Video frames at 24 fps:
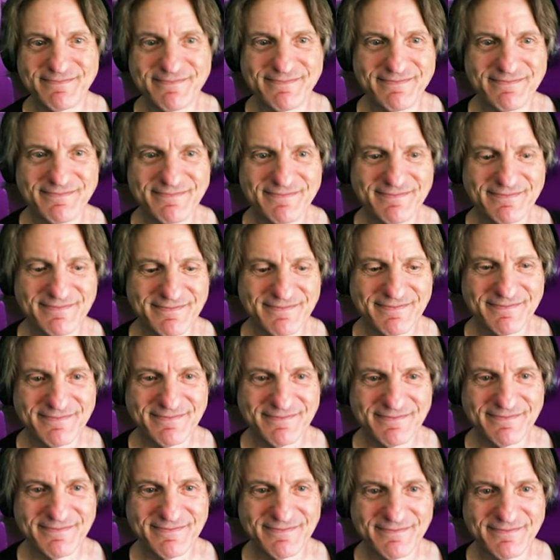
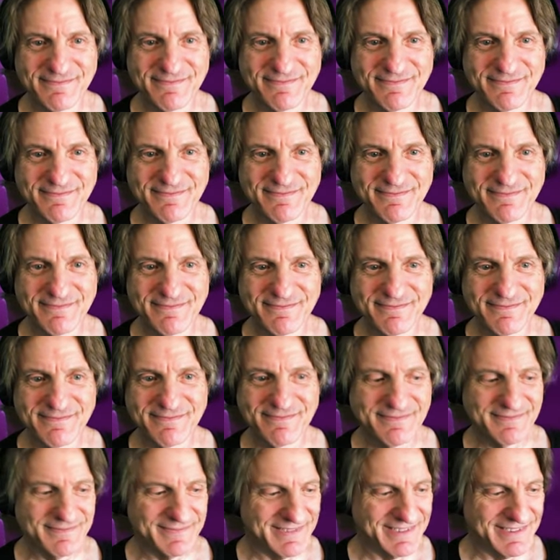
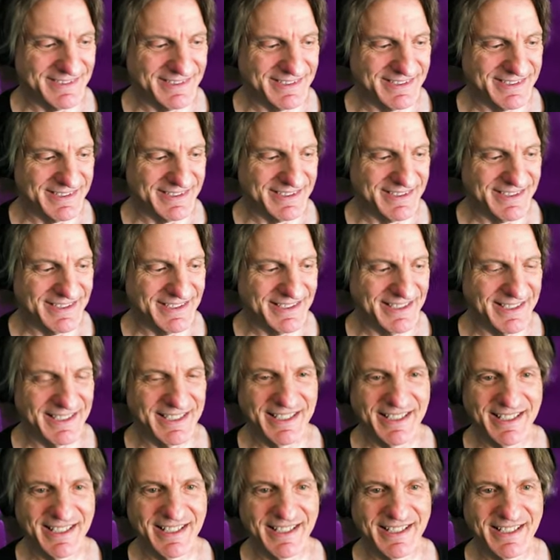
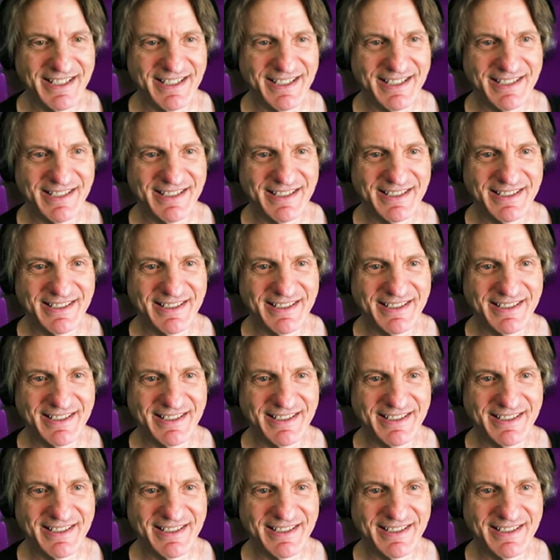The person shown says nothing.